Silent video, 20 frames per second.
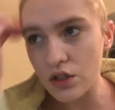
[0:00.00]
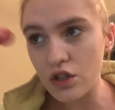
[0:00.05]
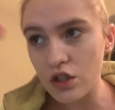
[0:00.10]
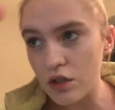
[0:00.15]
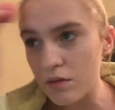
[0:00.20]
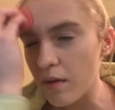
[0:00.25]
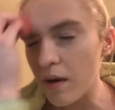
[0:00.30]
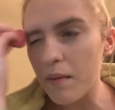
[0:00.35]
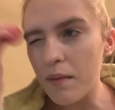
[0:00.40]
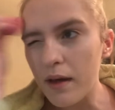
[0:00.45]
to
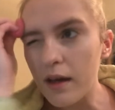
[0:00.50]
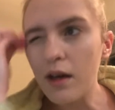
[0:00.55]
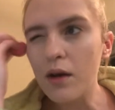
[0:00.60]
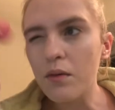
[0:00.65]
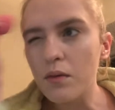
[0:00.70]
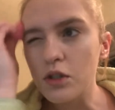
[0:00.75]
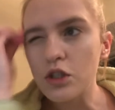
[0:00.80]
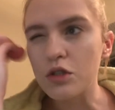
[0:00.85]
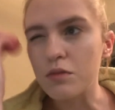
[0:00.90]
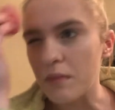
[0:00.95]
do my
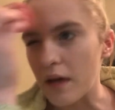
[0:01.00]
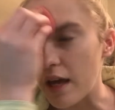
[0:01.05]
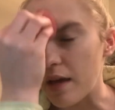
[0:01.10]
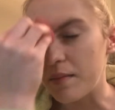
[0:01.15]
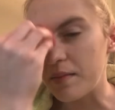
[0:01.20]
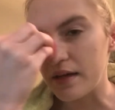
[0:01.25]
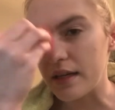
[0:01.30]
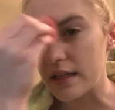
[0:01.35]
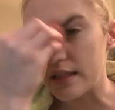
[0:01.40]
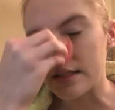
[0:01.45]
makeup, which
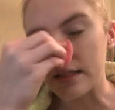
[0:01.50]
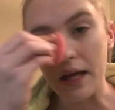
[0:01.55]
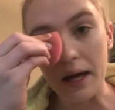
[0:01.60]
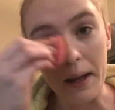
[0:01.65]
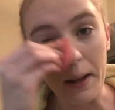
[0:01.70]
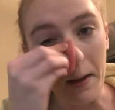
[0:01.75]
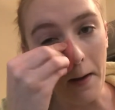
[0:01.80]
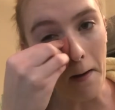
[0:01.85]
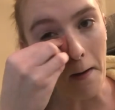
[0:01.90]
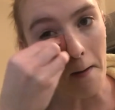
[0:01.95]
maybe is
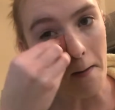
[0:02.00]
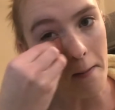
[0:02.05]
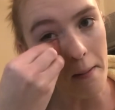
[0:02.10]
like